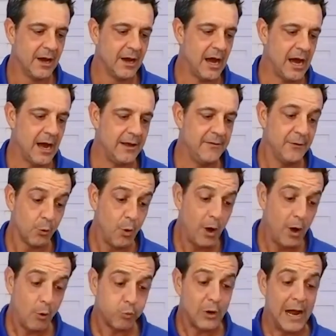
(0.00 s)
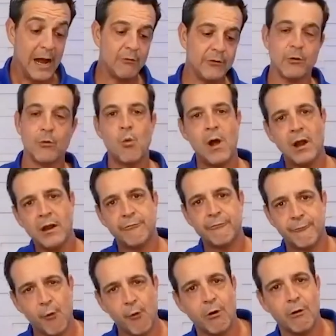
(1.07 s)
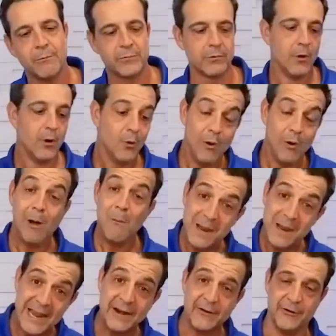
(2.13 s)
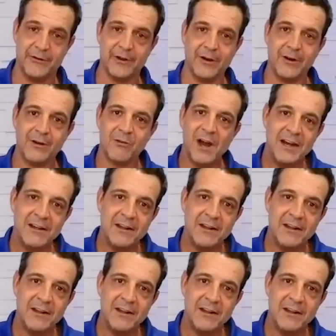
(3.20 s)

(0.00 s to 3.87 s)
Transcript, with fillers: Uh, and they're well-rounded, well-informed, well-mannered, right?